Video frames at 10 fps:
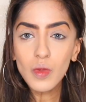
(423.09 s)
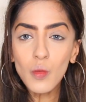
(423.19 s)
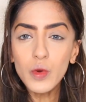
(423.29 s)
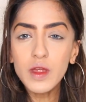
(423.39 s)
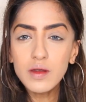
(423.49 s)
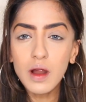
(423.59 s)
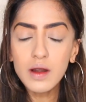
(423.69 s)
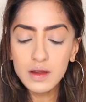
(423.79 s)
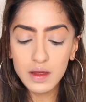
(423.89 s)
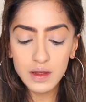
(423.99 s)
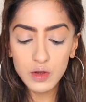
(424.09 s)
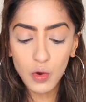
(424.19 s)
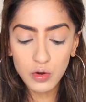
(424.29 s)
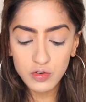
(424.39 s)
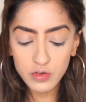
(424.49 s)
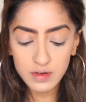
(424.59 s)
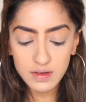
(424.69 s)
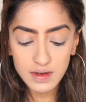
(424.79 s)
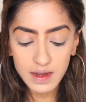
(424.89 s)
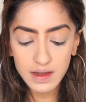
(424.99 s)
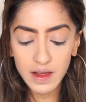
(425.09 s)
With a dark contour stick,